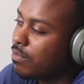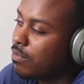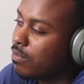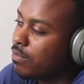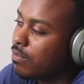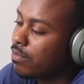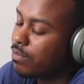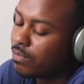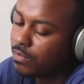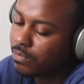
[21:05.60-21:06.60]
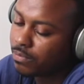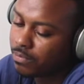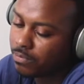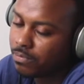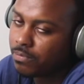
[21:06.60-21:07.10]

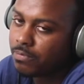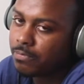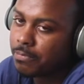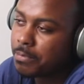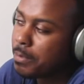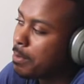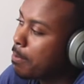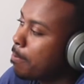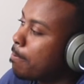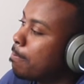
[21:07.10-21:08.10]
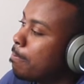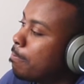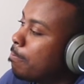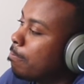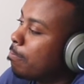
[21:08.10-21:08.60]

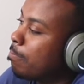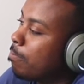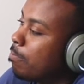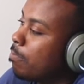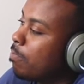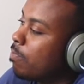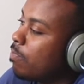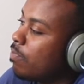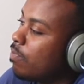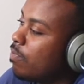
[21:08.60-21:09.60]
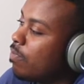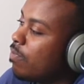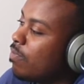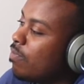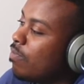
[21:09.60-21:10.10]

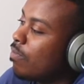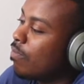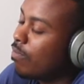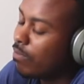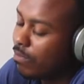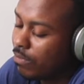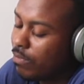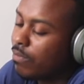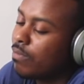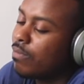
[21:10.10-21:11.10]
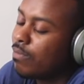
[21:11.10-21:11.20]
No words are spoken by the person on screen.